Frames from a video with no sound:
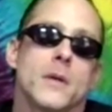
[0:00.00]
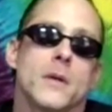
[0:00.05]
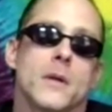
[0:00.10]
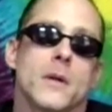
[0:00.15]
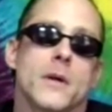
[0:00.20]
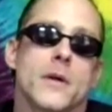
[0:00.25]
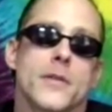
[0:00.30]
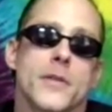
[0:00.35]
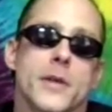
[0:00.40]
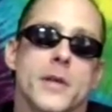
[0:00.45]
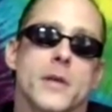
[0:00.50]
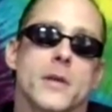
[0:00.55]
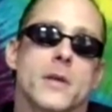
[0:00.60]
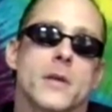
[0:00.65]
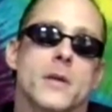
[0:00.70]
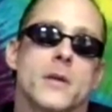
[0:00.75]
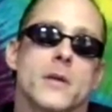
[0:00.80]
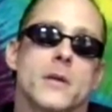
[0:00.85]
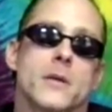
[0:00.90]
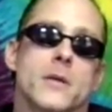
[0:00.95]
I think
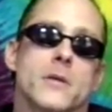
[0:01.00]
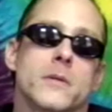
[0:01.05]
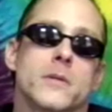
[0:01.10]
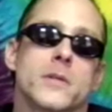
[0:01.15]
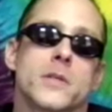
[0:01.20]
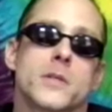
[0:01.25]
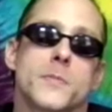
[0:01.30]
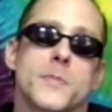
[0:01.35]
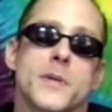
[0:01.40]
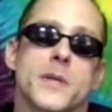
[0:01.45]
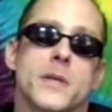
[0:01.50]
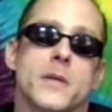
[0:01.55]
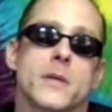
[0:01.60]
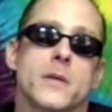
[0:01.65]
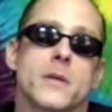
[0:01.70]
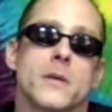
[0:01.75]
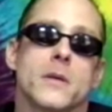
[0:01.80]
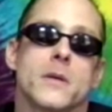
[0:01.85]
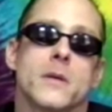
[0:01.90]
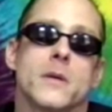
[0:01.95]
you know just
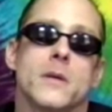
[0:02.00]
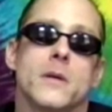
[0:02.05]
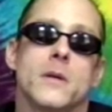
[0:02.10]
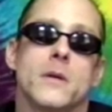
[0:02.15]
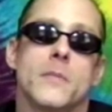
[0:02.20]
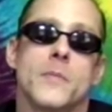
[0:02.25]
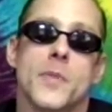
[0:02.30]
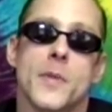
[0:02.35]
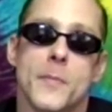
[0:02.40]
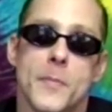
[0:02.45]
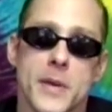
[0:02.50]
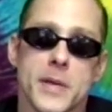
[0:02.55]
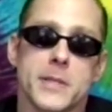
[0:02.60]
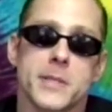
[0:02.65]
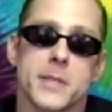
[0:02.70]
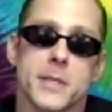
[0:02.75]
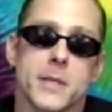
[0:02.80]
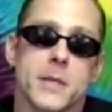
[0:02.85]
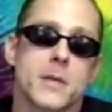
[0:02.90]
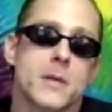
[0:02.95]
being you know the
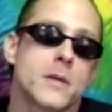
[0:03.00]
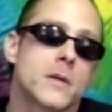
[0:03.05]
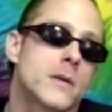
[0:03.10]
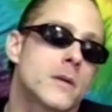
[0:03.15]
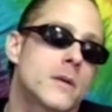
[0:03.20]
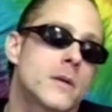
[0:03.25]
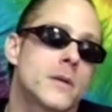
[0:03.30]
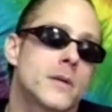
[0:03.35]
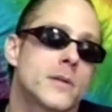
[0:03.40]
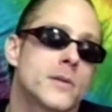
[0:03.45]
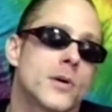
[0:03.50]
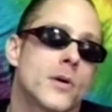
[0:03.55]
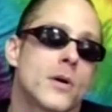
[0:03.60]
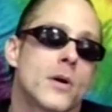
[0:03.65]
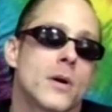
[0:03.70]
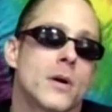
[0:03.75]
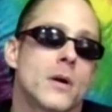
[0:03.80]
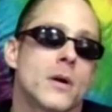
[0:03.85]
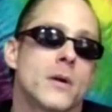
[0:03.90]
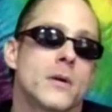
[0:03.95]
basic
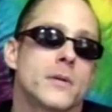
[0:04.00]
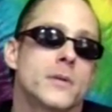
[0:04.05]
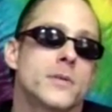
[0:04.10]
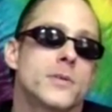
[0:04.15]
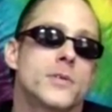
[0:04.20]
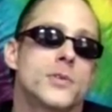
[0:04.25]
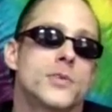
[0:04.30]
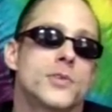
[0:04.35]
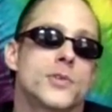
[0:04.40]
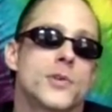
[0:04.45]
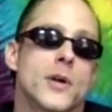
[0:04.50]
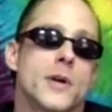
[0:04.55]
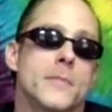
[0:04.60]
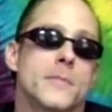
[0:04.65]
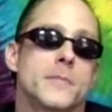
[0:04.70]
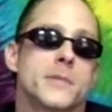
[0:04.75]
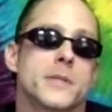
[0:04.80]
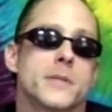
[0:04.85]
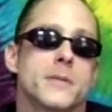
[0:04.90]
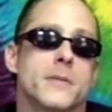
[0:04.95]
guitar,
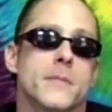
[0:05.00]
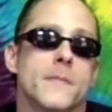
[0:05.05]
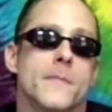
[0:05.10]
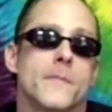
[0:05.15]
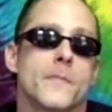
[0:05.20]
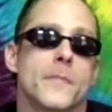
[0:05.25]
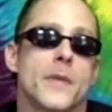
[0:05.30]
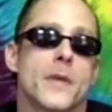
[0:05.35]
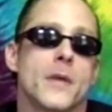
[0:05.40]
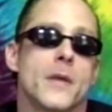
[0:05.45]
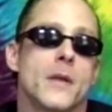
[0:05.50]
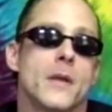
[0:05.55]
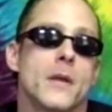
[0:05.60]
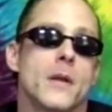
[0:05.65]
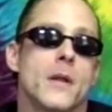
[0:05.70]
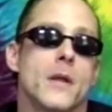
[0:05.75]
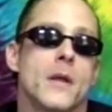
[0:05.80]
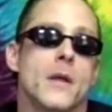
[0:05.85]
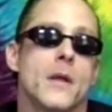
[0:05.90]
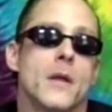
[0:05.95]
drums, and
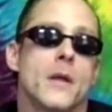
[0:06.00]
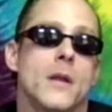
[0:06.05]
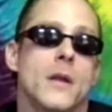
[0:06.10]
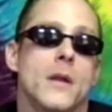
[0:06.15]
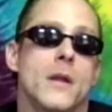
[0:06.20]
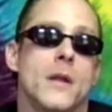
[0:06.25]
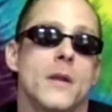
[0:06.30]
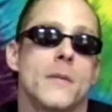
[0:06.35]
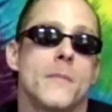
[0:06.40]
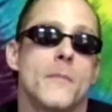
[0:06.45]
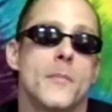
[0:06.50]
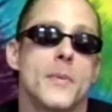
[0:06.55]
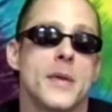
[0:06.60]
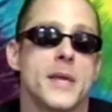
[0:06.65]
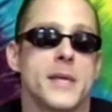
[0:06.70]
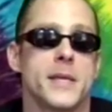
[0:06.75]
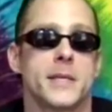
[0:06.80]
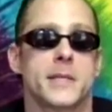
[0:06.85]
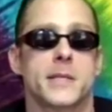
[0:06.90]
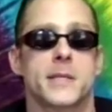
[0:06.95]
and and and
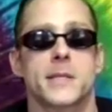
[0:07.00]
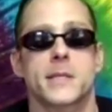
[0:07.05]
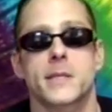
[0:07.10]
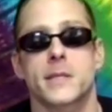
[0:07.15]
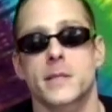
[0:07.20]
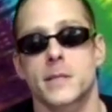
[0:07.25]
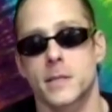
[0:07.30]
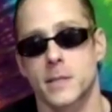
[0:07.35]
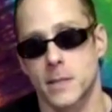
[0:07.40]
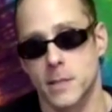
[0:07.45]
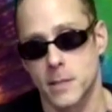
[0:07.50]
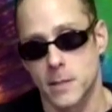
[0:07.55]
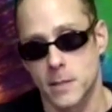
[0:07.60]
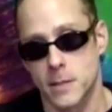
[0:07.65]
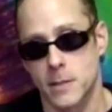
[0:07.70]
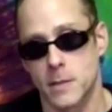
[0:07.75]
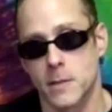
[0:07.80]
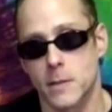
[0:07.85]
bass